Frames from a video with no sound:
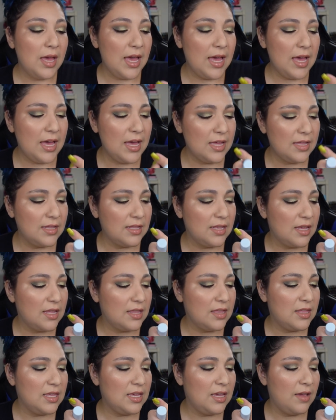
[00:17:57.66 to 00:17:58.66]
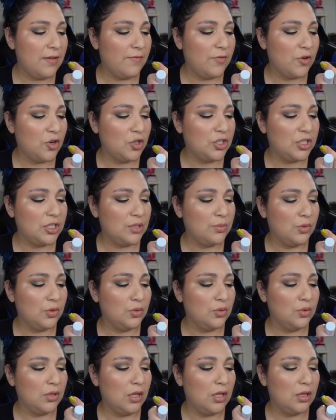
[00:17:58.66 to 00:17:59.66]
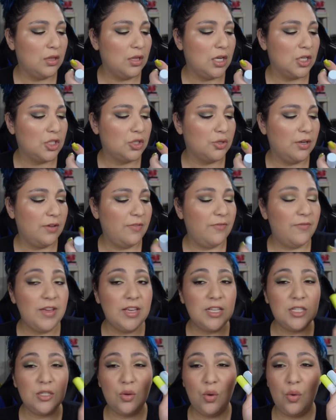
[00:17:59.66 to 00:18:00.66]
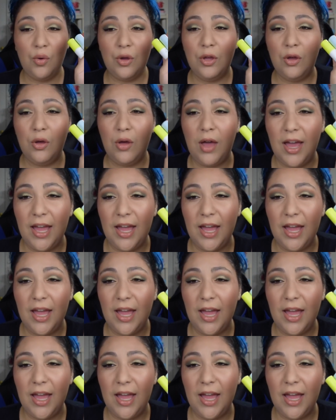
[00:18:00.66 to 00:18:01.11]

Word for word: and the Virgin Marula Luxury Face Oil.